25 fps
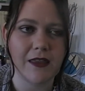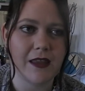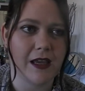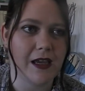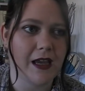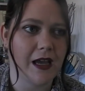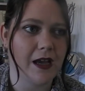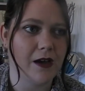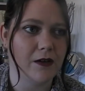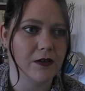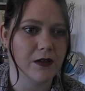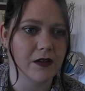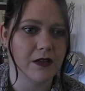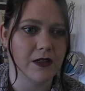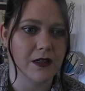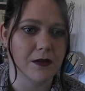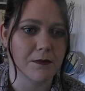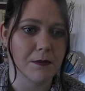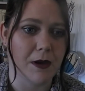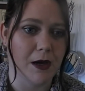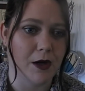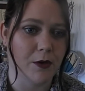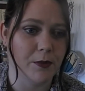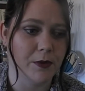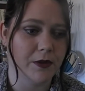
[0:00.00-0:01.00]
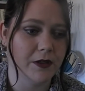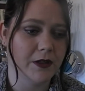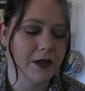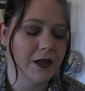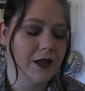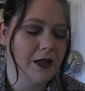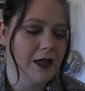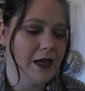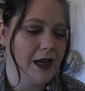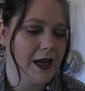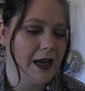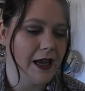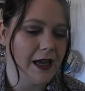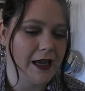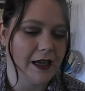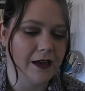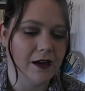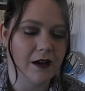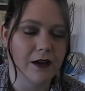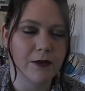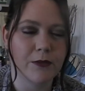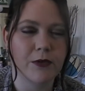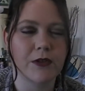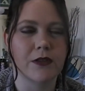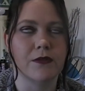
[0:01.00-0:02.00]
They held it in Melbourne, and
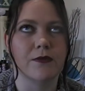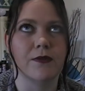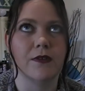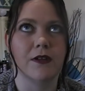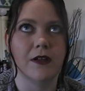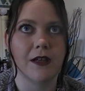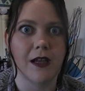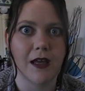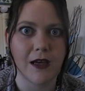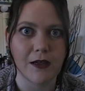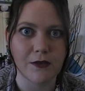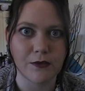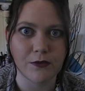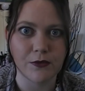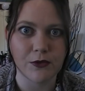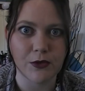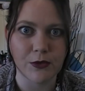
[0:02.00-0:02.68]
I would have loved